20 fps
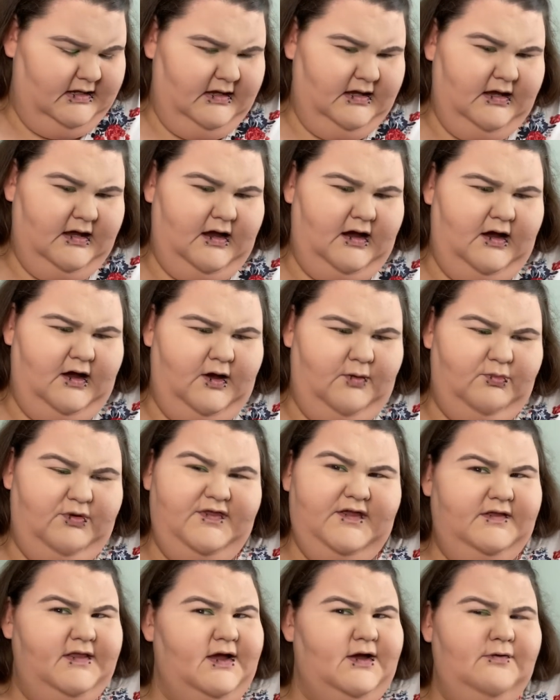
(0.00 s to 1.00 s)
Um,
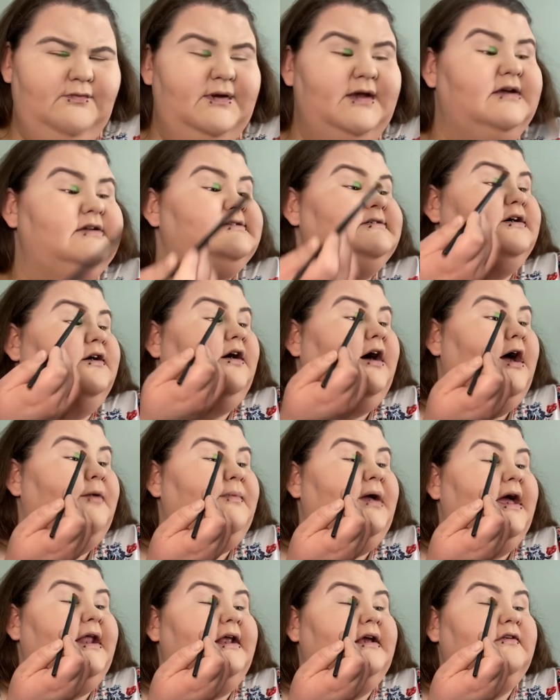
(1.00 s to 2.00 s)
within like a week or so, I'm
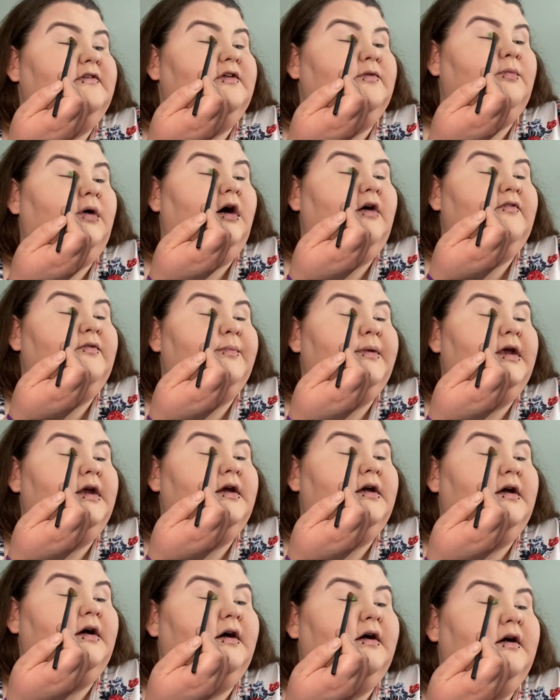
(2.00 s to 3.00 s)
heading to Mall of
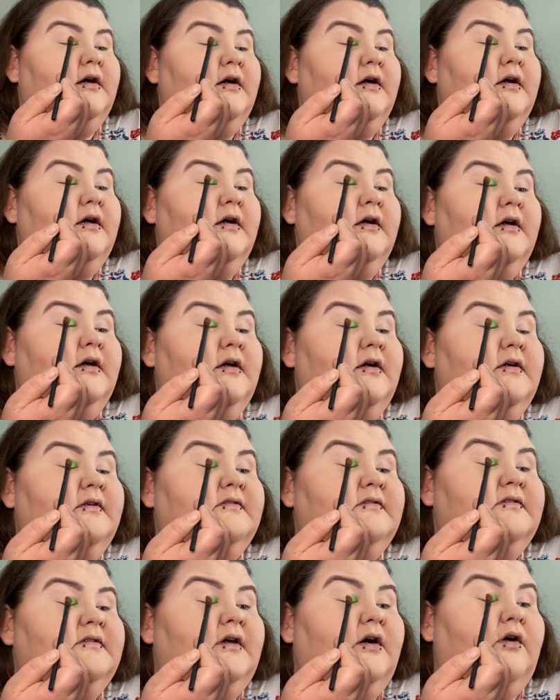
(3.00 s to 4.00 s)
America.
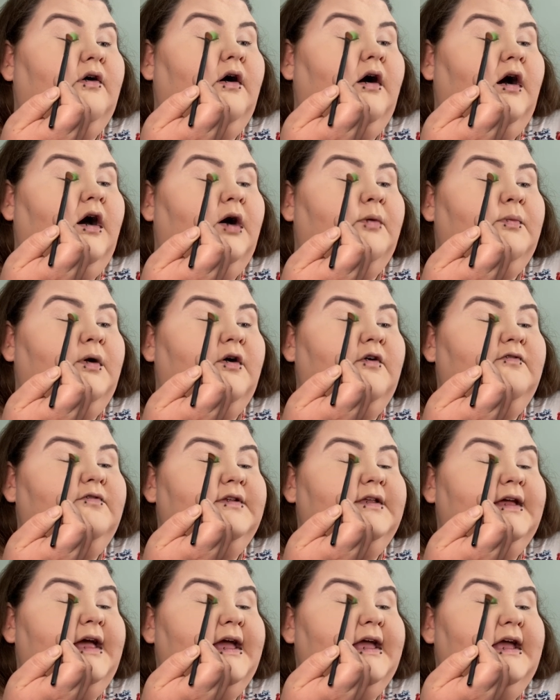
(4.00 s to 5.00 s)
So um,
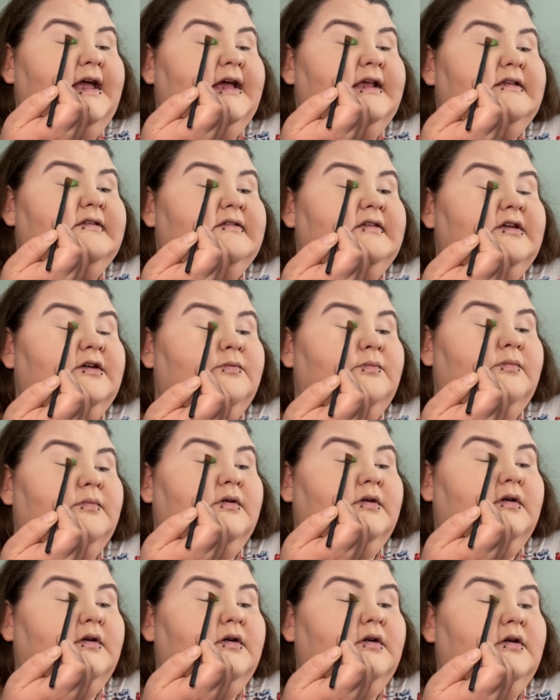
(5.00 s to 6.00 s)
hopefully I can get some
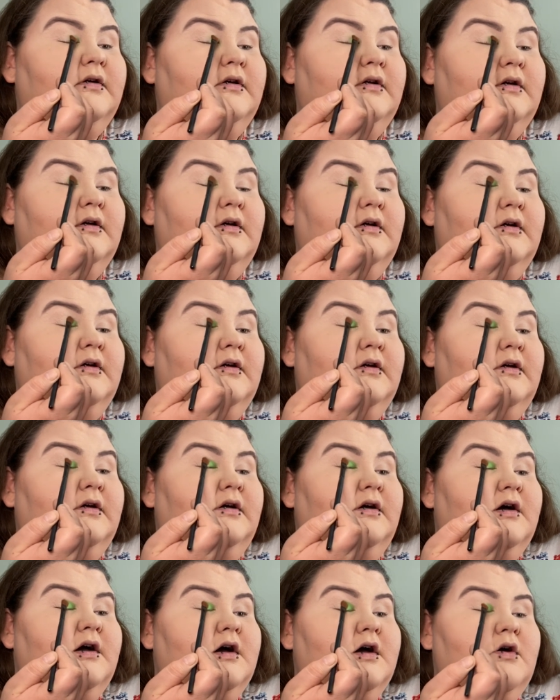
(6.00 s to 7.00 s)

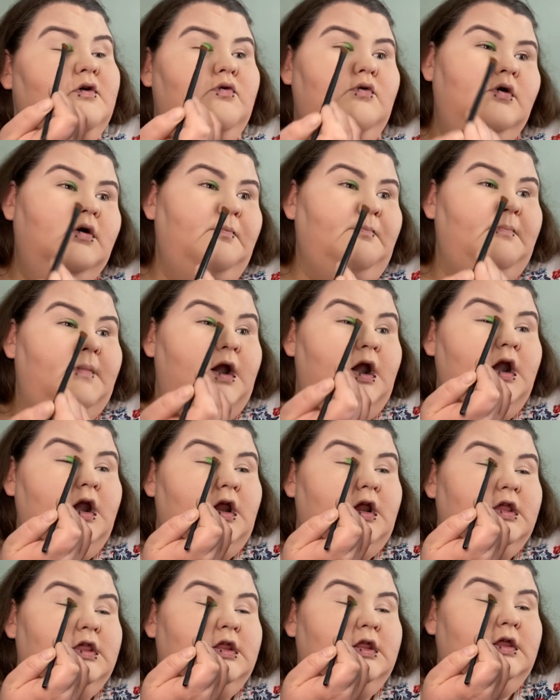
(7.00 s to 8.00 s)
cool
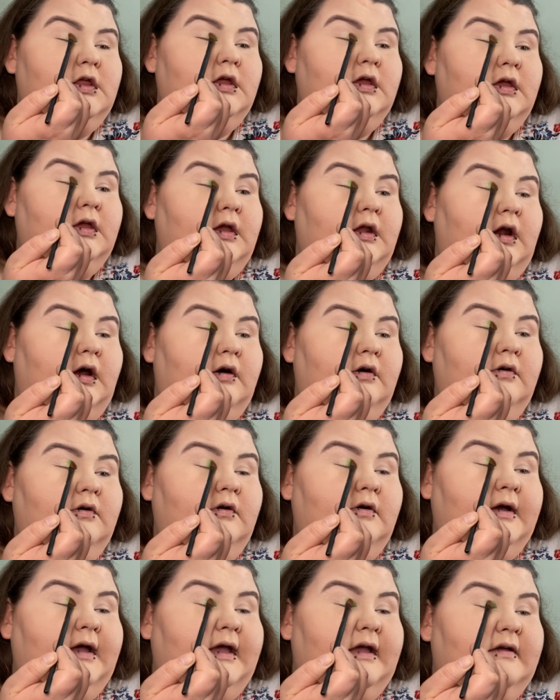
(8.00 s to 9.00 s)
merch, you know?
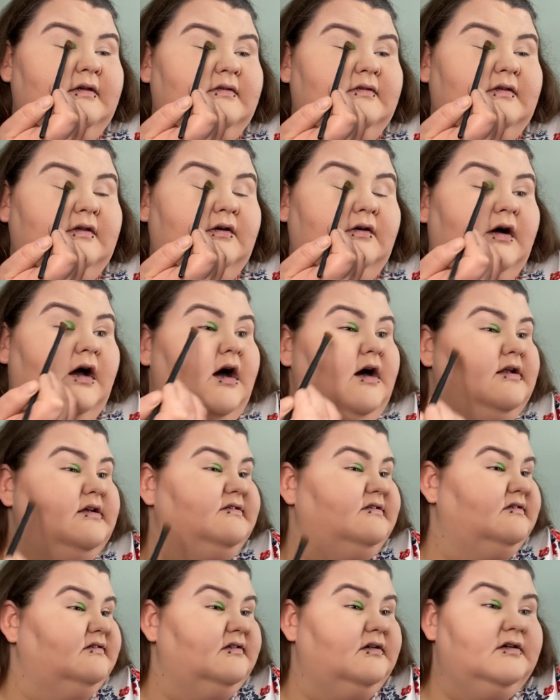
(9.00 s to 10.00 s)
Okay, so how does
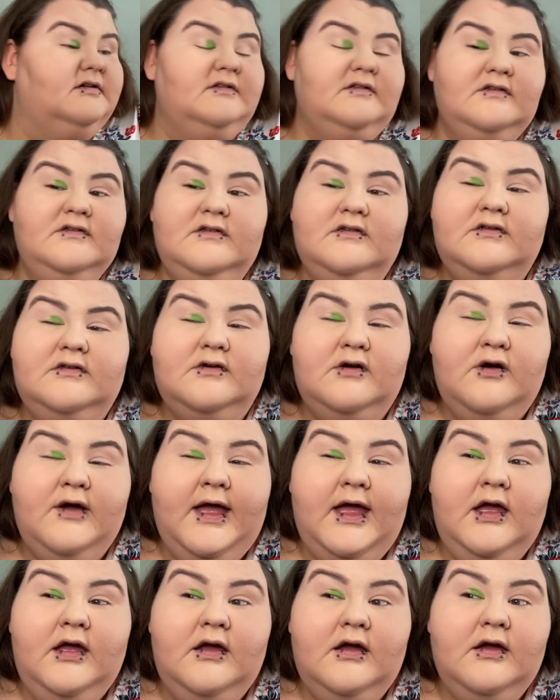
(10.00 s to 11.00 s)
this look? Does this look
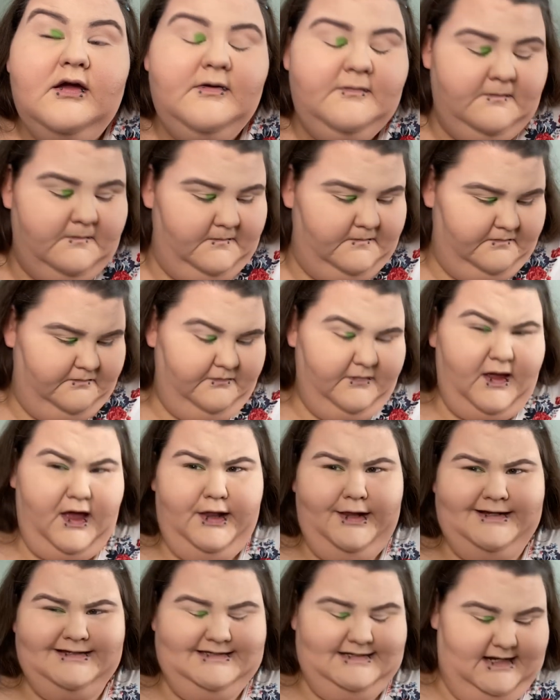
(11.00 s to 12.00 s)
okay?
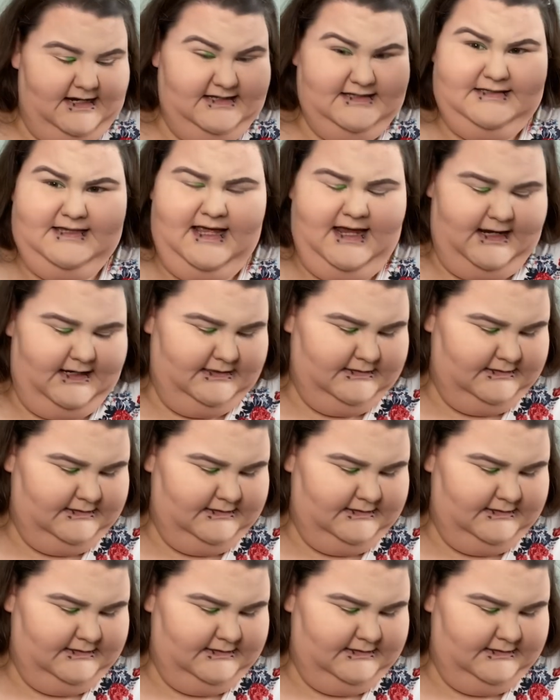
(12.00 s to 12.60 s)
Looks nice, thanks.